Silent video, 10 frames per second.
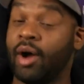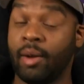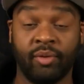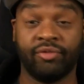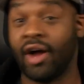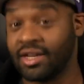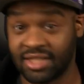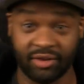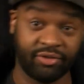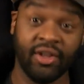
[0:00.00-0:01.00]
up with
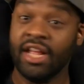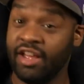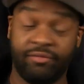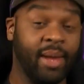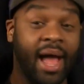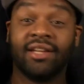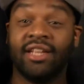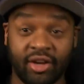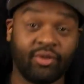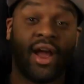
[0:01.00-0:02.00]
Fox, and if
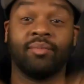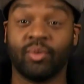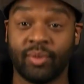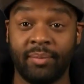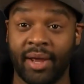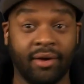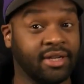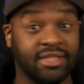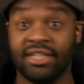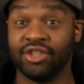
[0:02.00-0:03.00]
Bagley can grab the rebound,
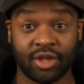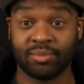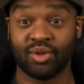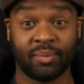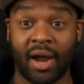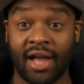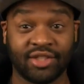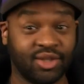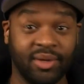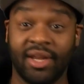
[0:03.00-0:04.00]
because he can jump super high
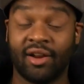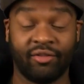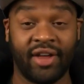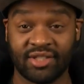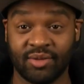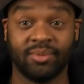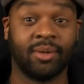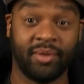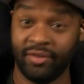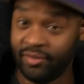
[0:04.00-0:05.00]
too, and he got a fast super
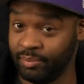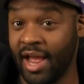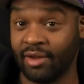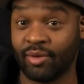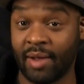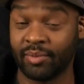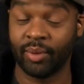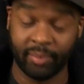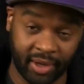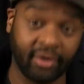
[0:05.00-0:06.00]
jump, he can grab the
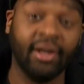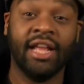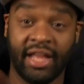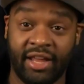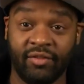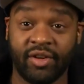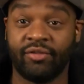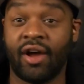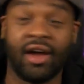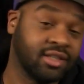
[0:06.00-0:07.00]
rebound and give it to
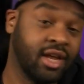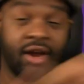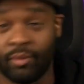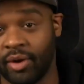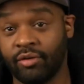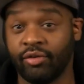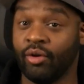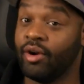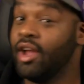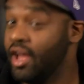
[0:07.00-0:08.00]
Fox and run the
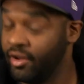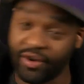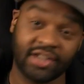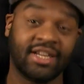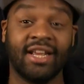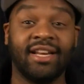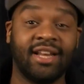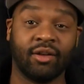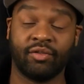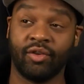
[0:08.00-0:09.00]
floor, and Fox can get
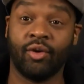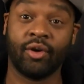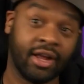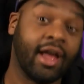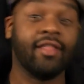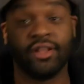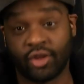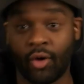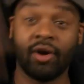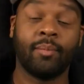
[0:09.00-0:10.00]
down the floor and then
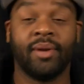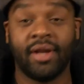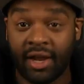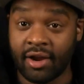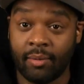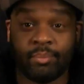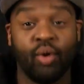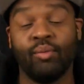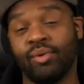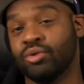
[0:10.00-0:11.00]
throw it up in the air.
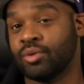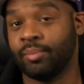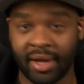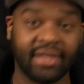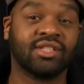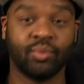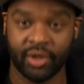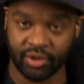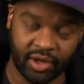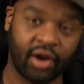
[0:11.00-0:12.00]
Boom, those are buckets, and we
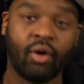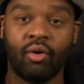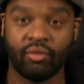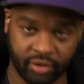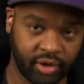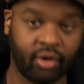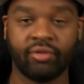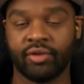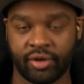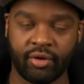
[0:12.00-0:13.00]
can do that over and
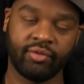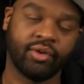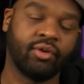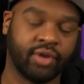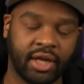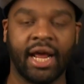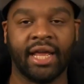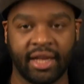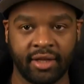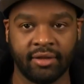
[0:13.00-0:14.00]
over and over and over again. I
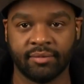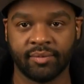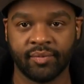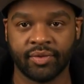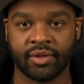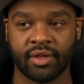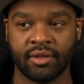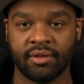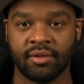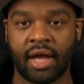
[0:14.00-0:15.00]
get
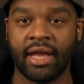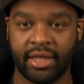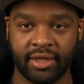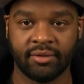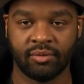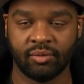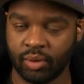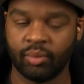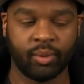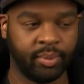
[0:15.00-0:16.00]
it.
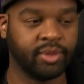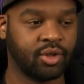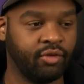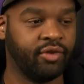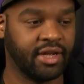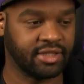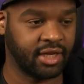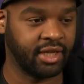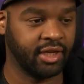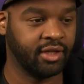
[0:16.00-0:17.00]
We're built to go fast. I
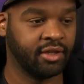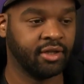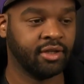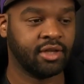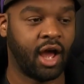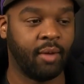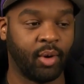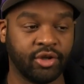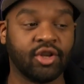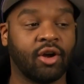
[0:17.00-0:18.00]
get it.
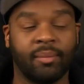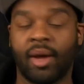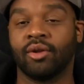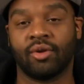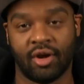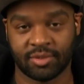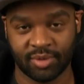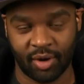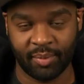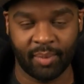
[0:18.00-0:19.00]
Are you talking about lacrosse? I'm
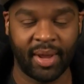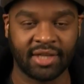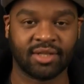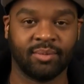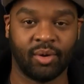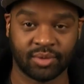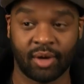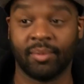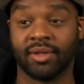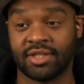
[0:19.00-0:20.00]
talking about basketball. I'm
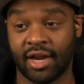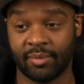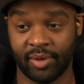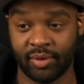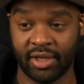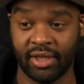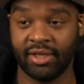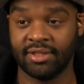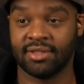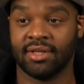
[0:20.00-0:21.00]
talking about the Sacramento
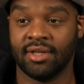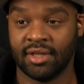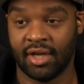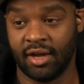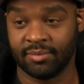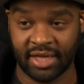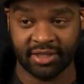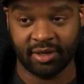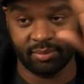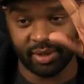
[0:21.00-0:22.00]
Kings.
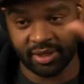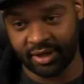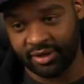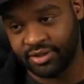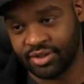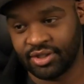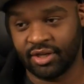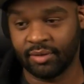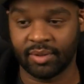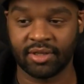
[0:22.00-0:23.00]
Sacktown breakdown, as you
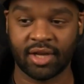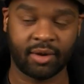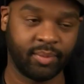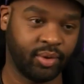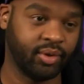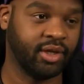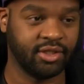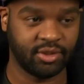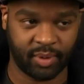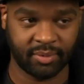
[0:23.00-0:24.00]
see up there. Sacramento
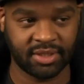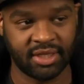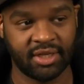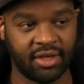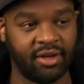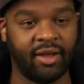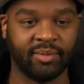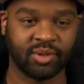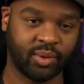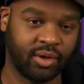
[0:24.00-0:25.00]
Kings, you probably see it in the
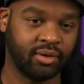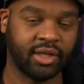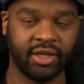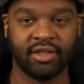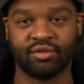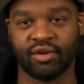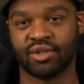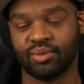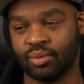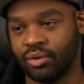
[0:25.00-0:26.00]
name as well. Kings
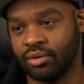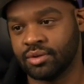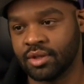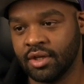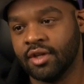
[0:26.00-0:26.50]
versus Wolves.